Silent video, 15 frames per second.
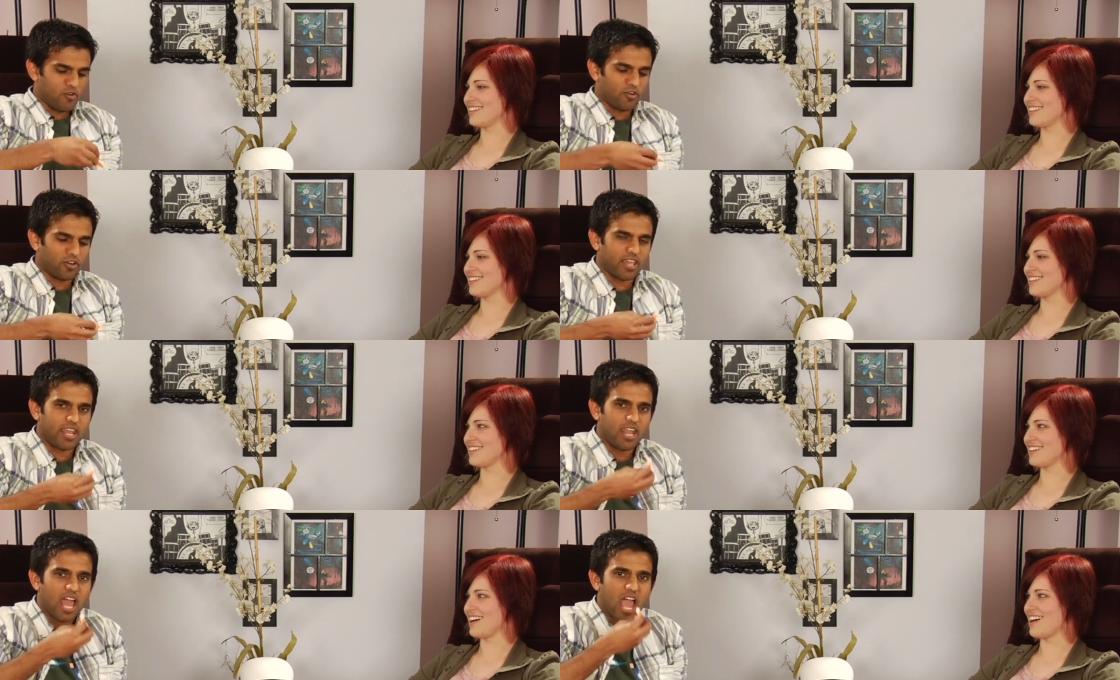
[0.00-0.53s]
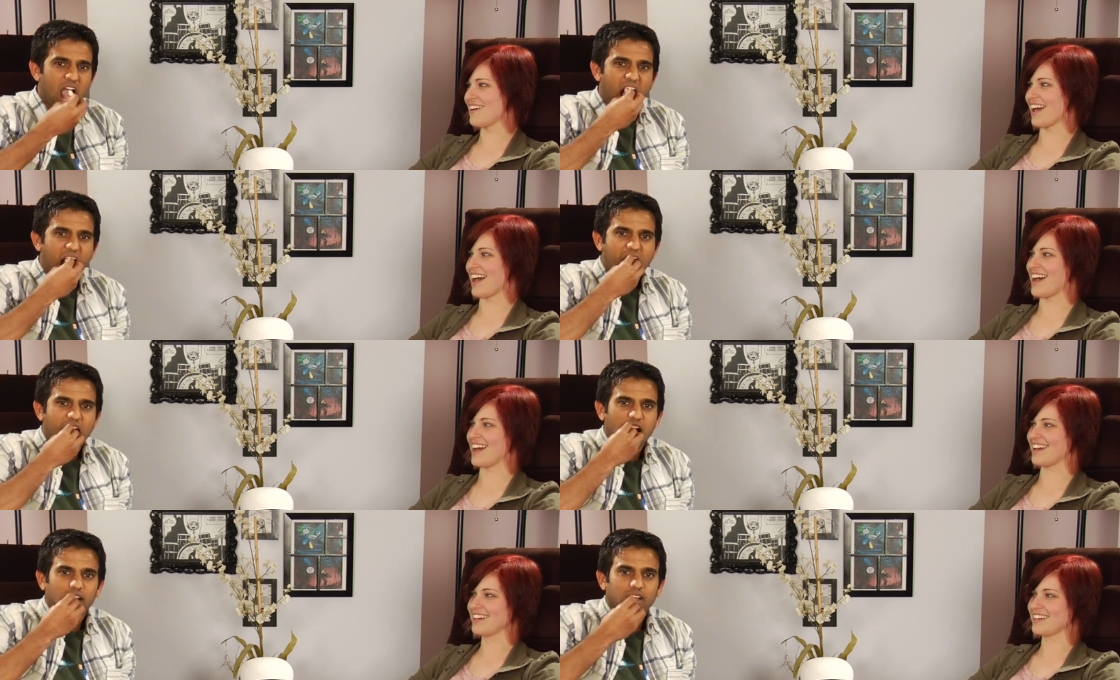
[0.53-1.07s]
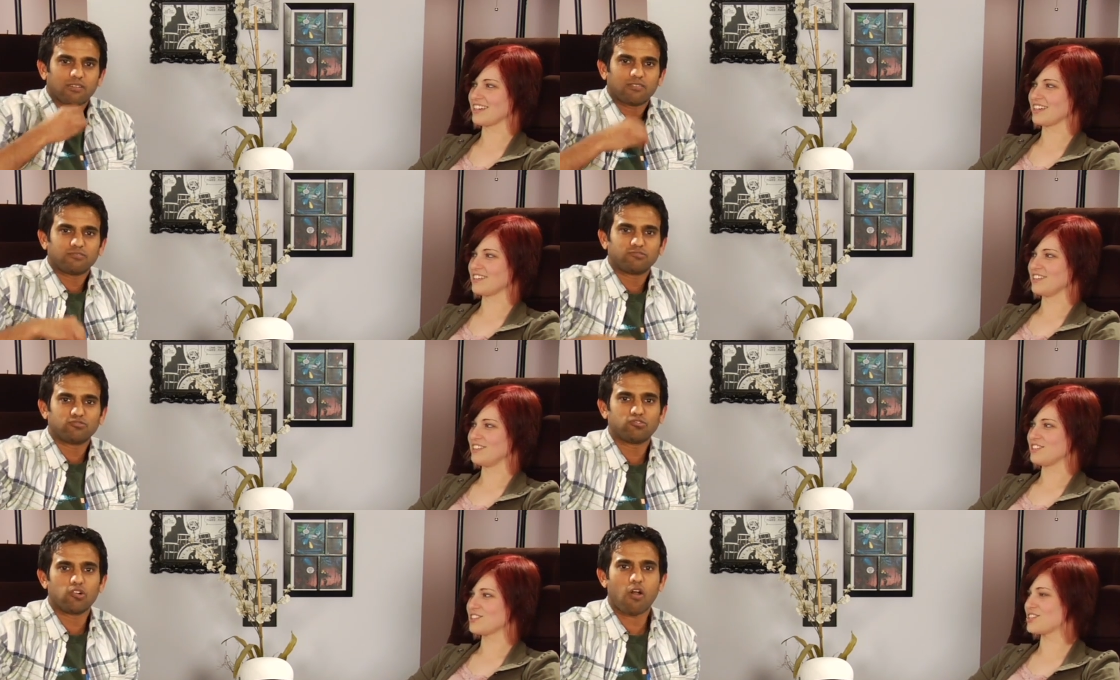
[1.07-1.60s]
Speaker 1: over again. Okay.
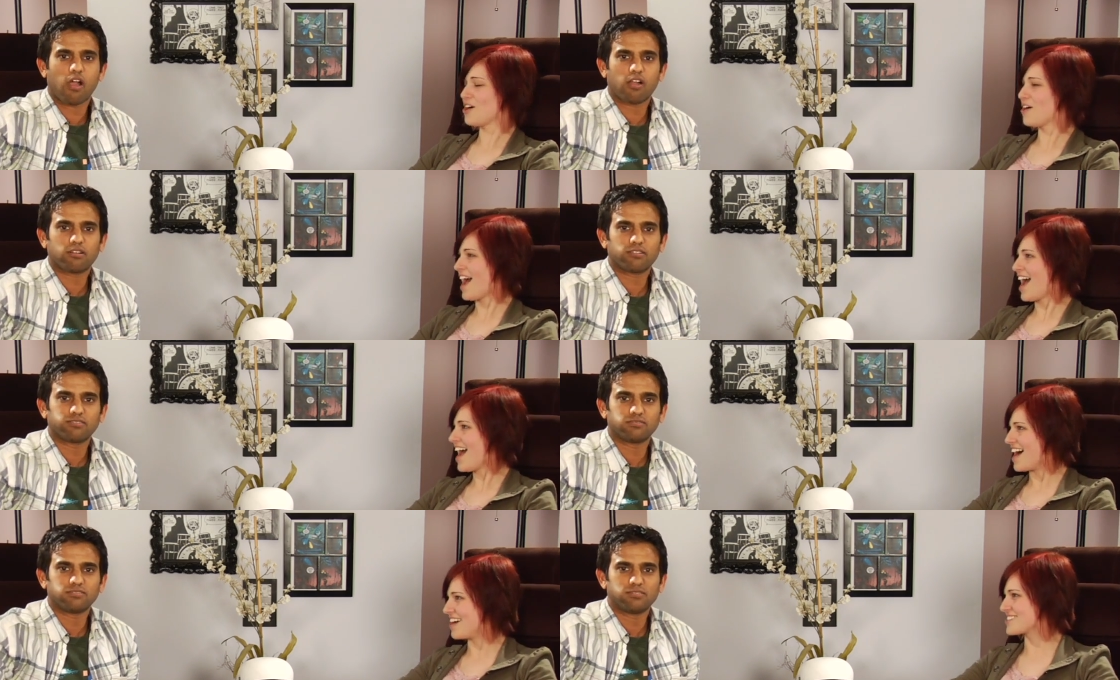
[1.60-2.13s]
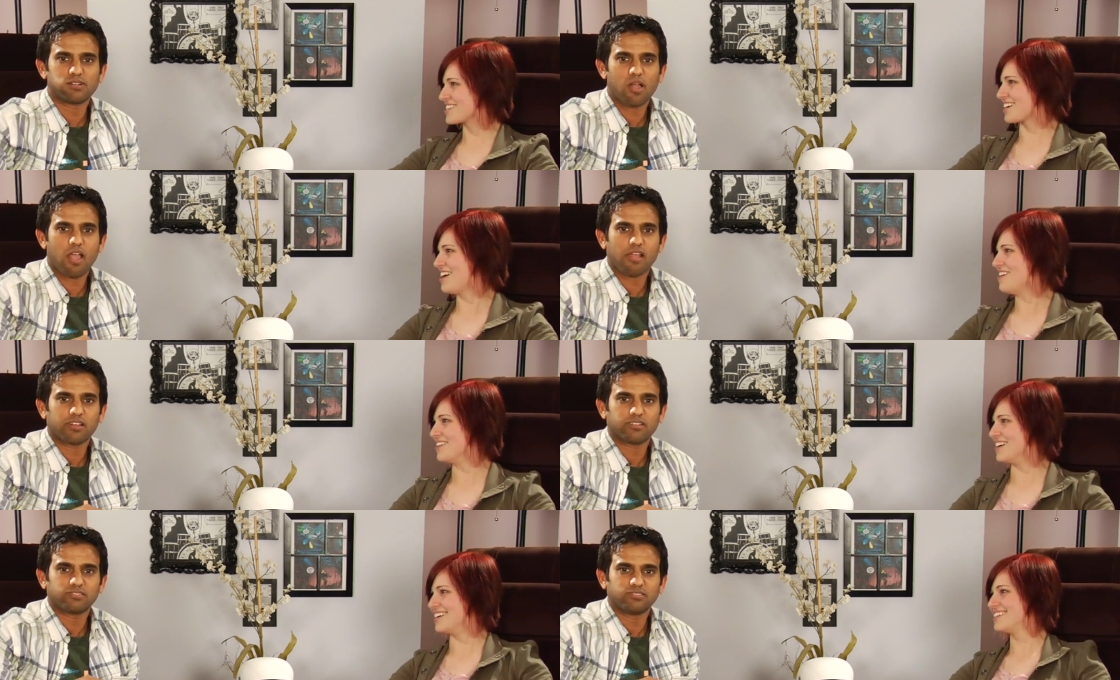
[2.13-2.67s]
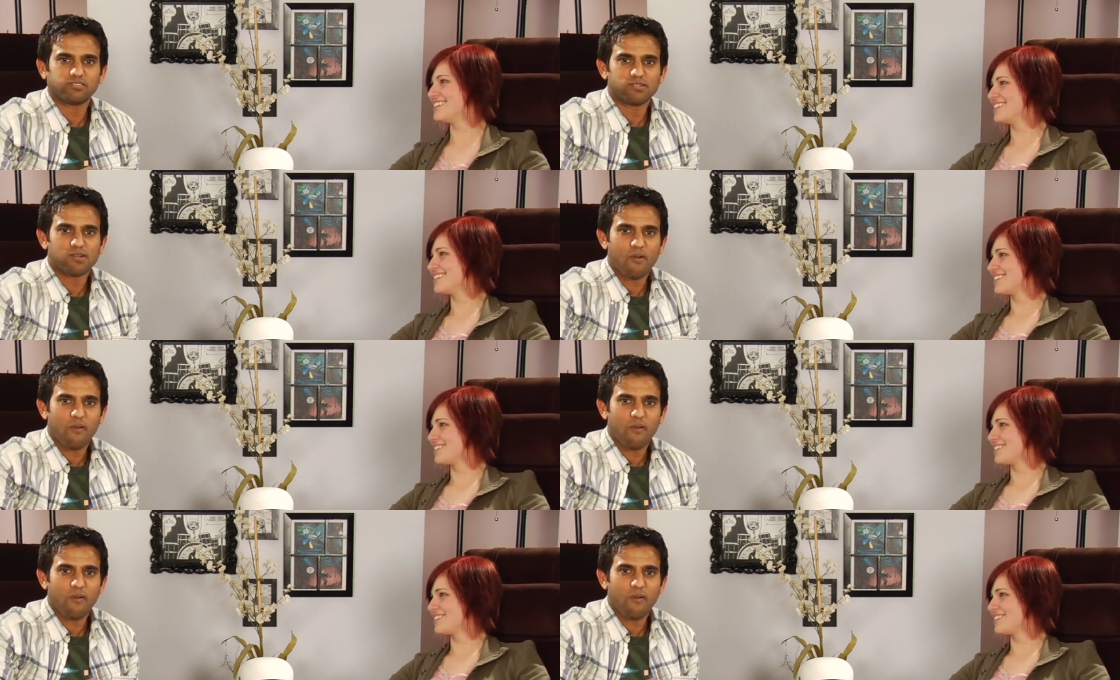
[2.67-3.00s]
So hey, how's it going?